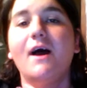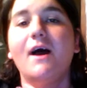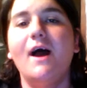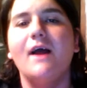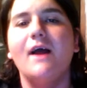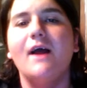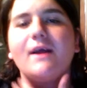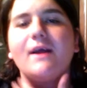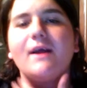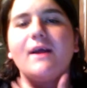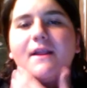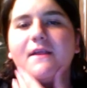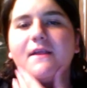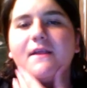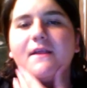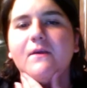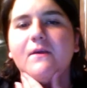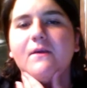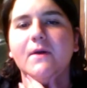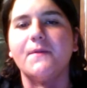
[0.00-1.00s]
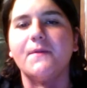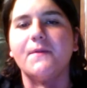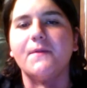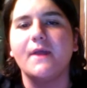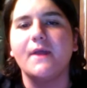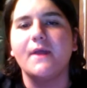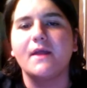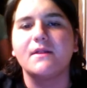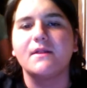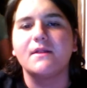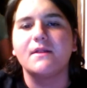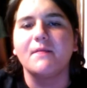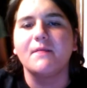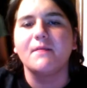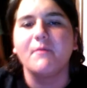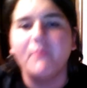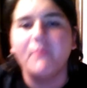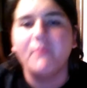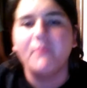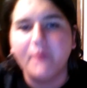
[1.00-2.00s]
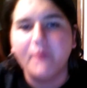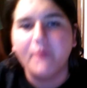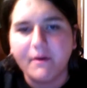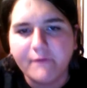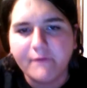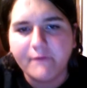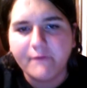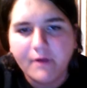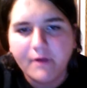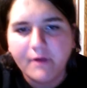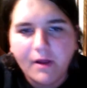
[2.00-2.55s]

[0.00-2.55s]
I kind of did away with the guest segment, but whatever.